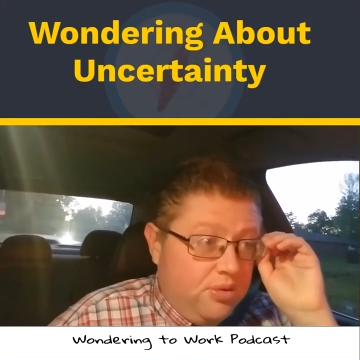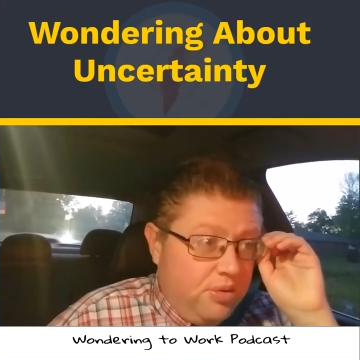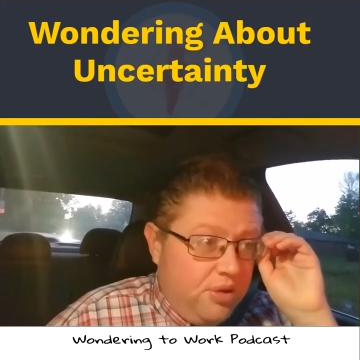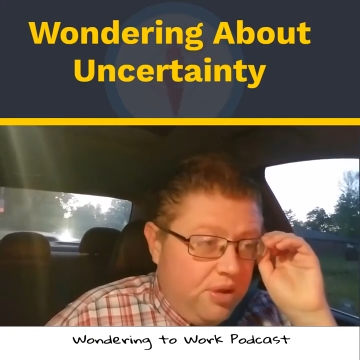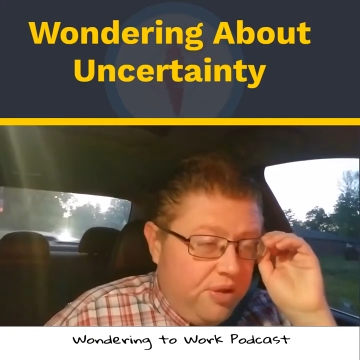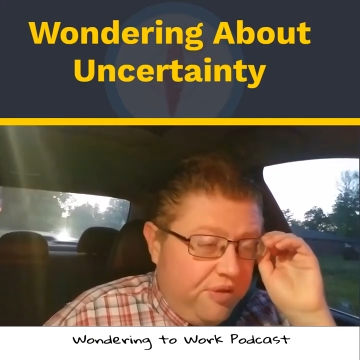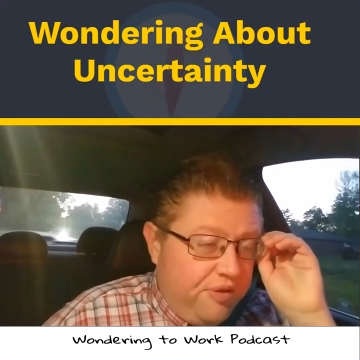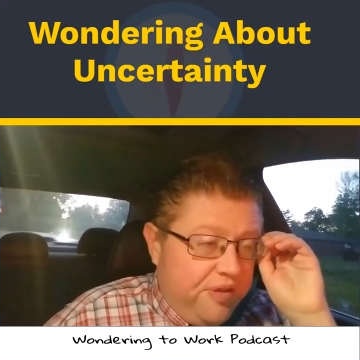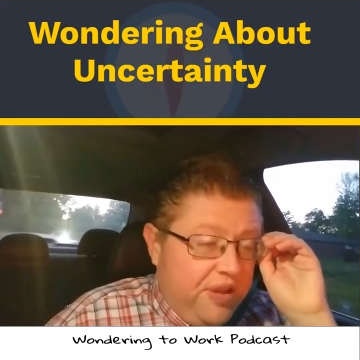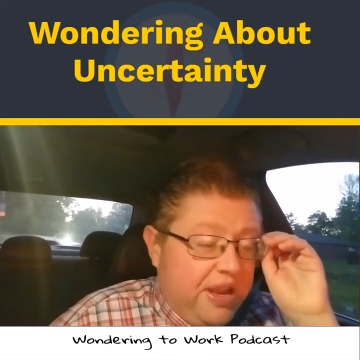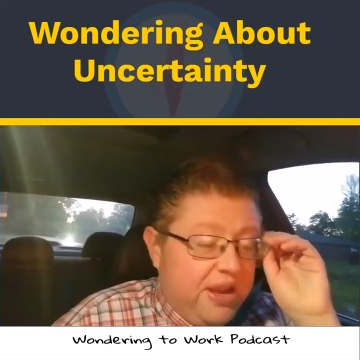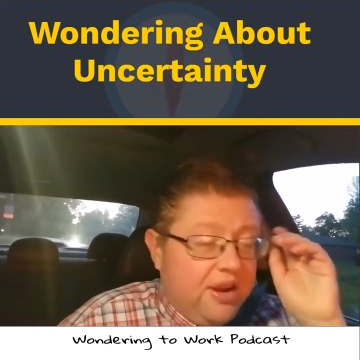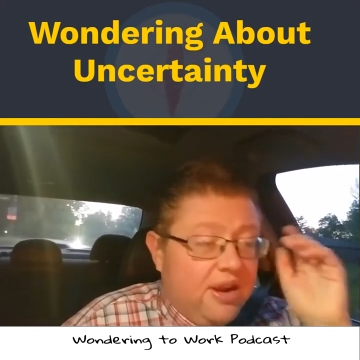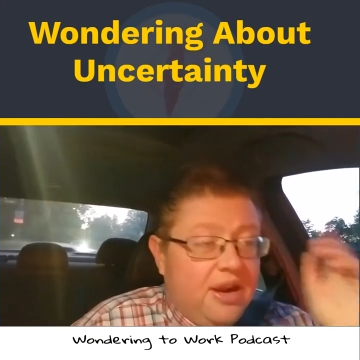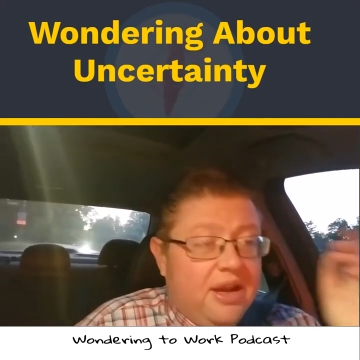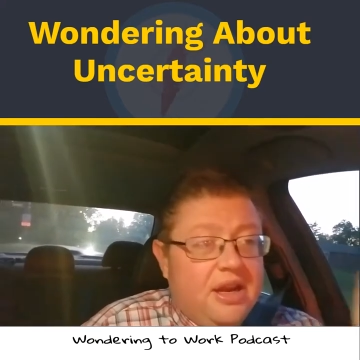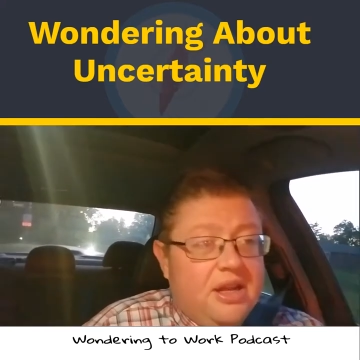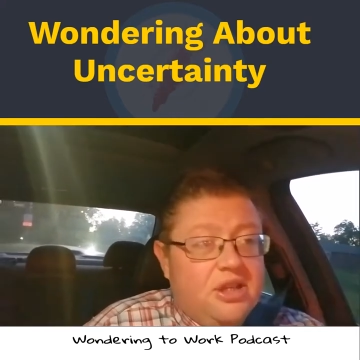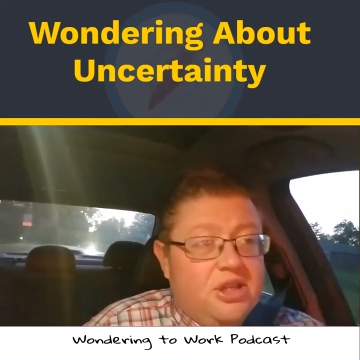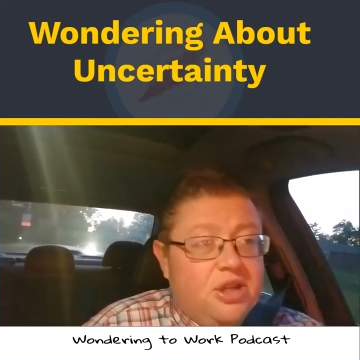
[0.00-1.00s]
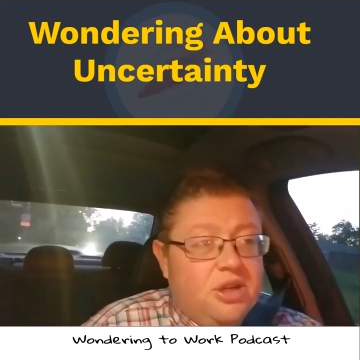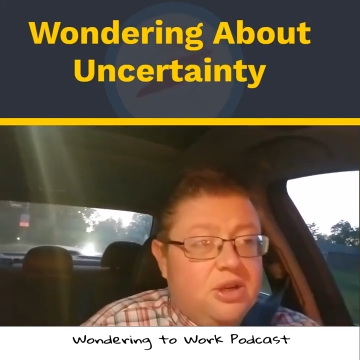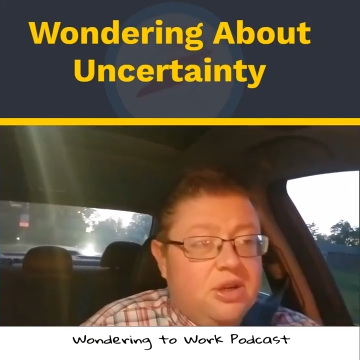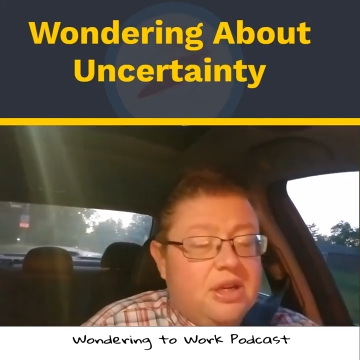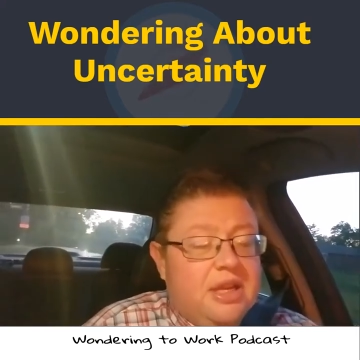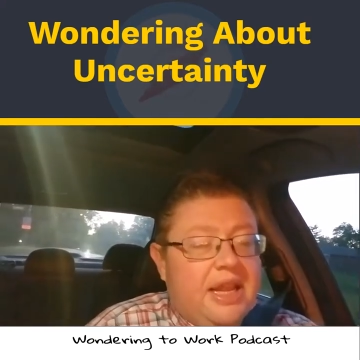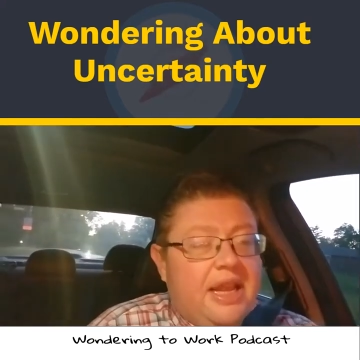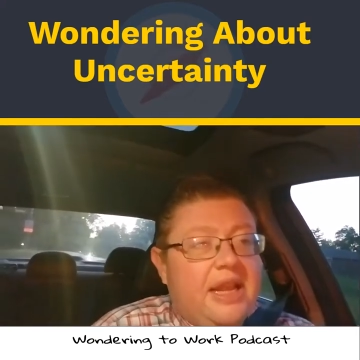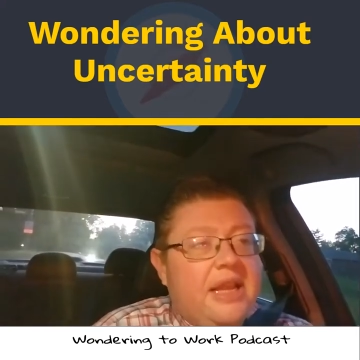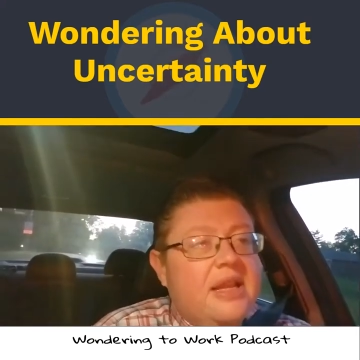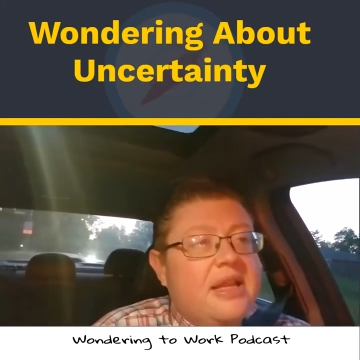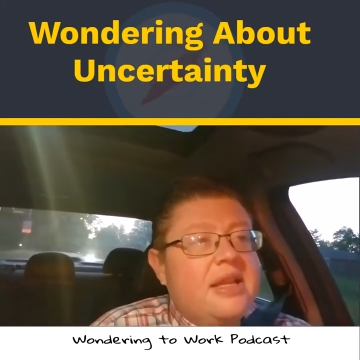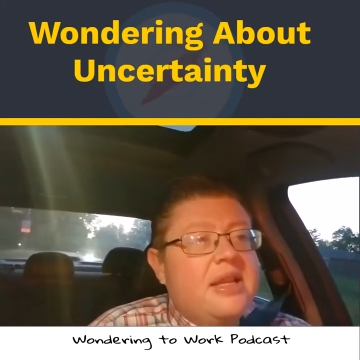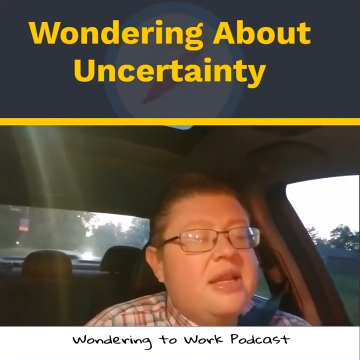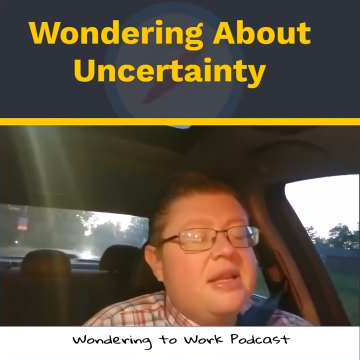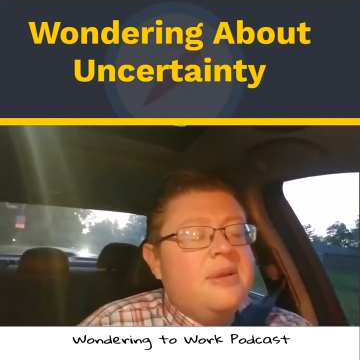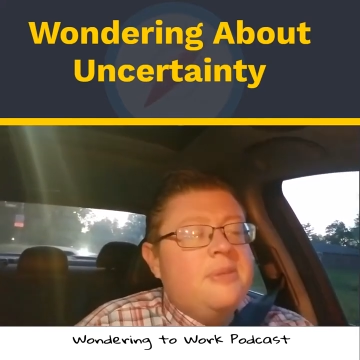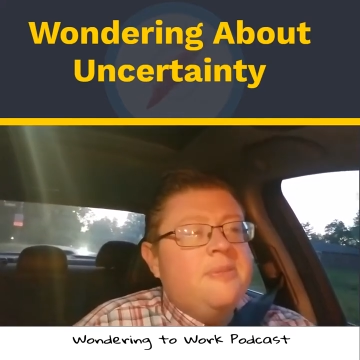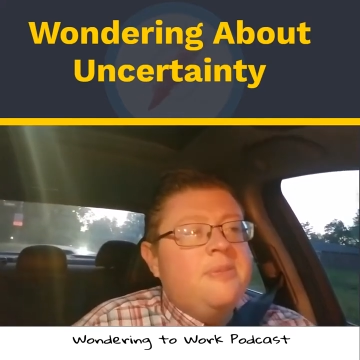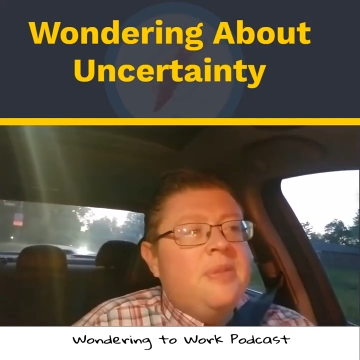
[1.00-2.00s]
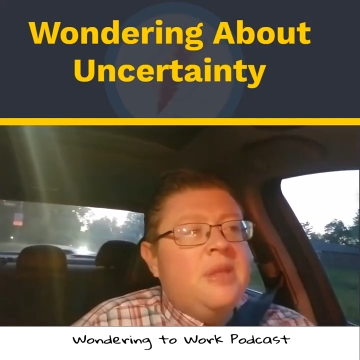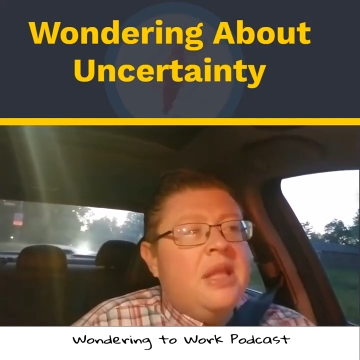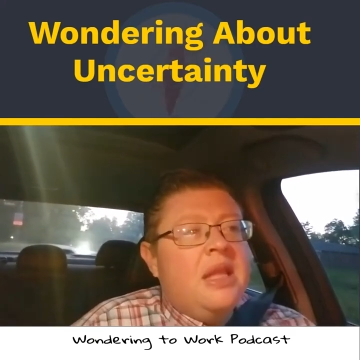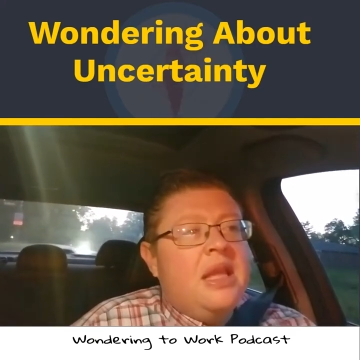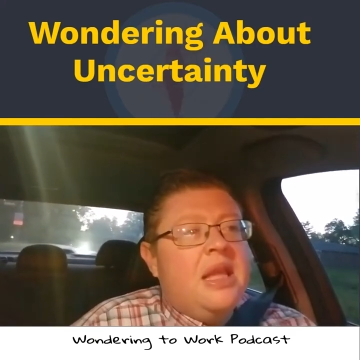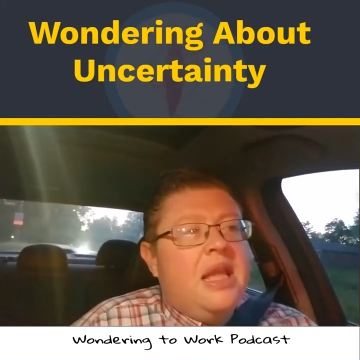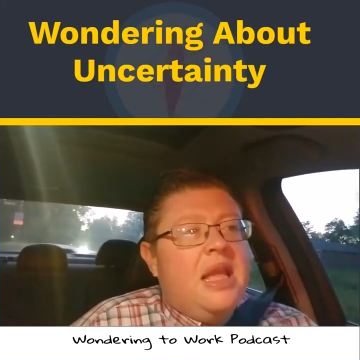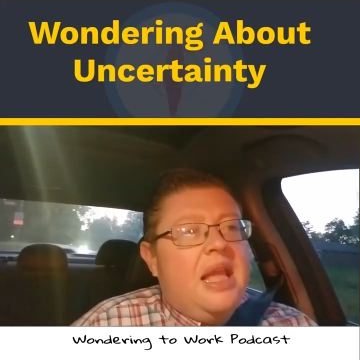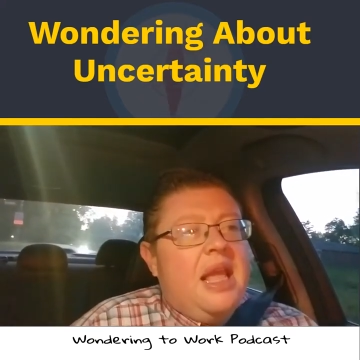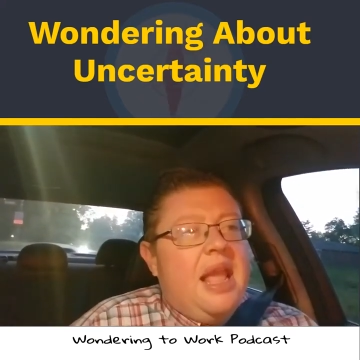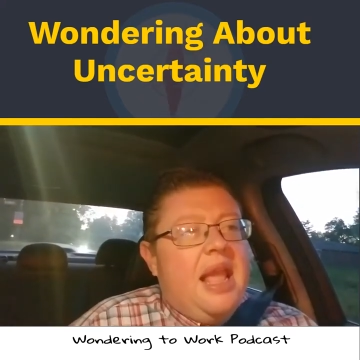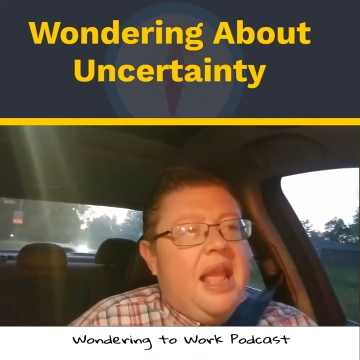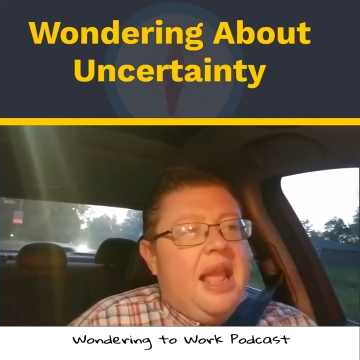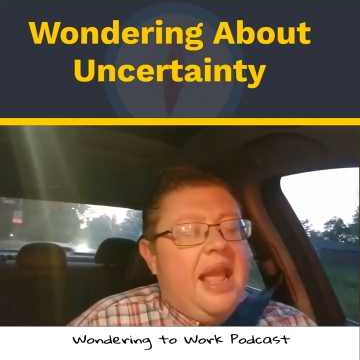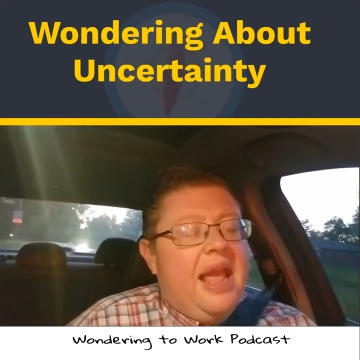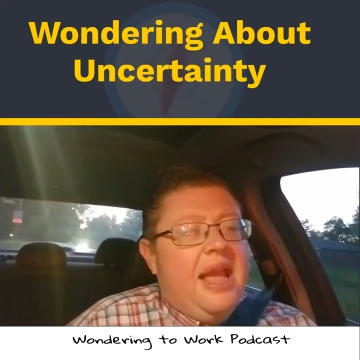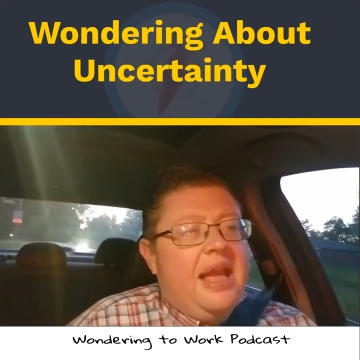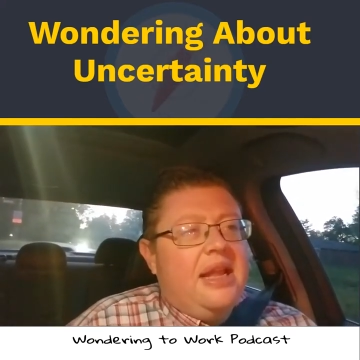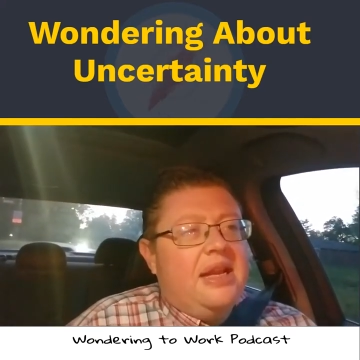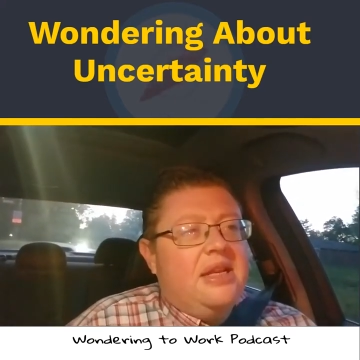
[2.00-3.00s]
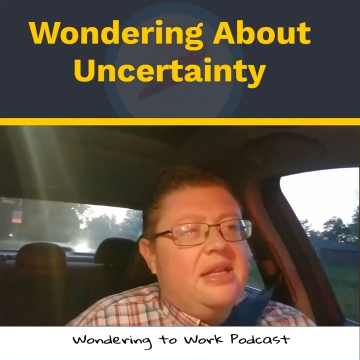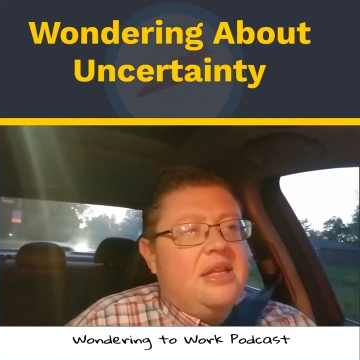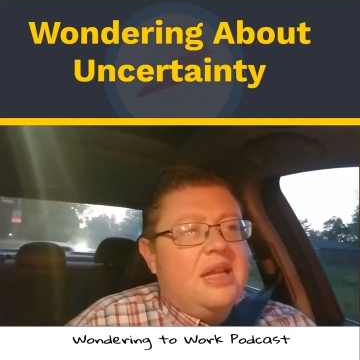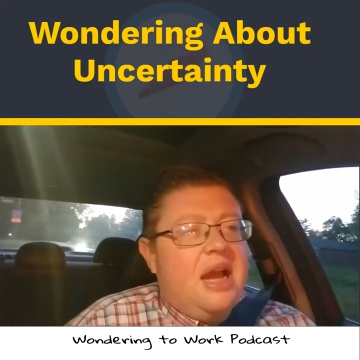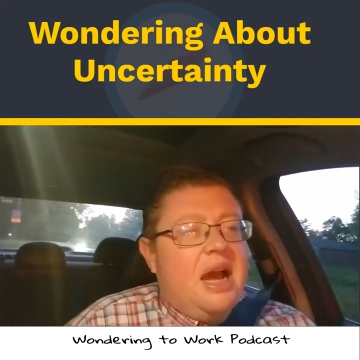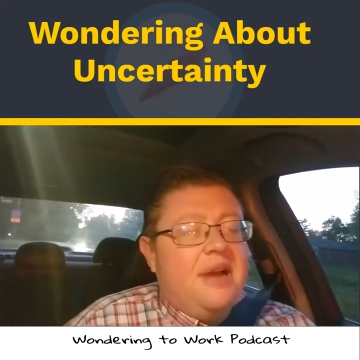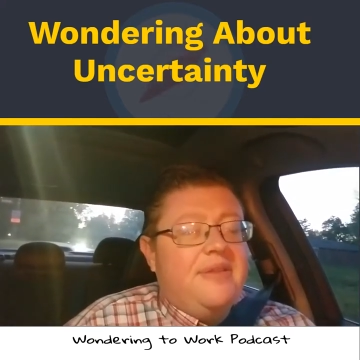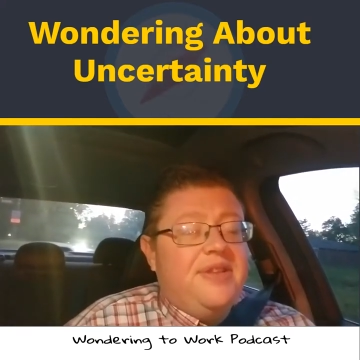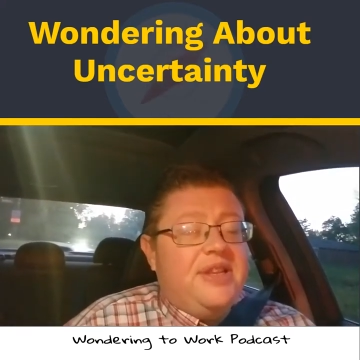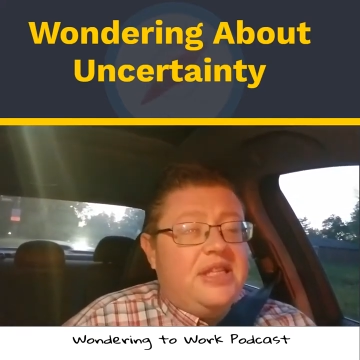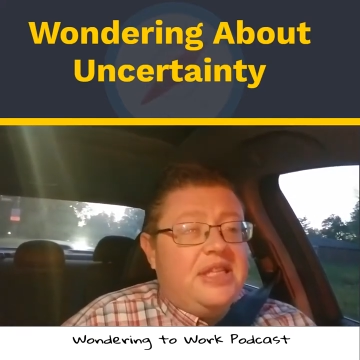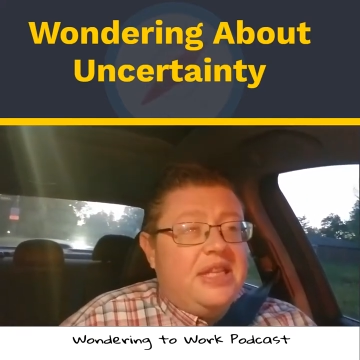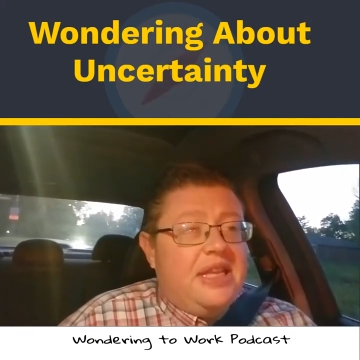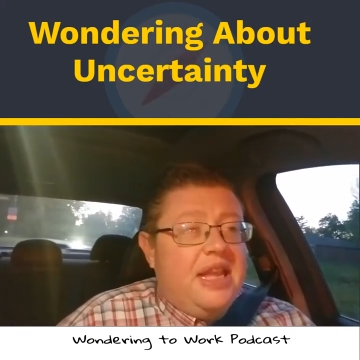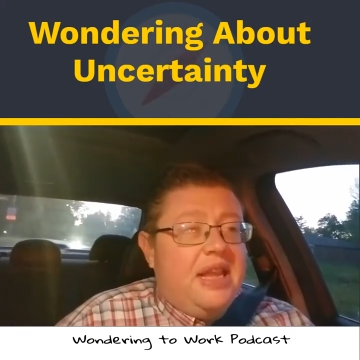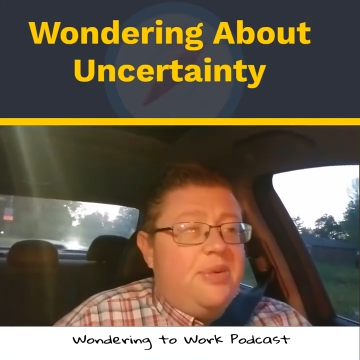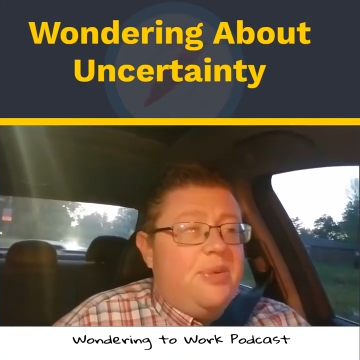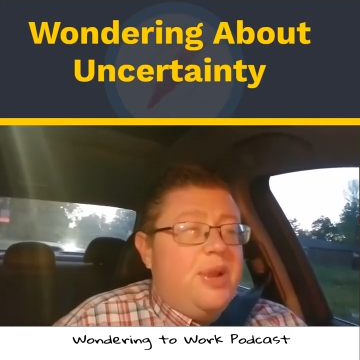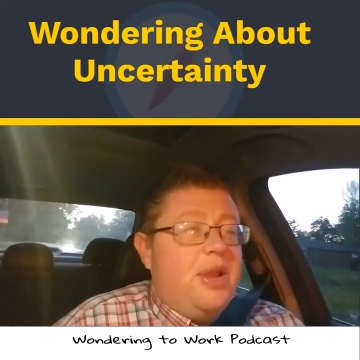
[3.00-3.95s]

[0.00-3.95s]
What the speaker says: fear and uncertainty. And obviously,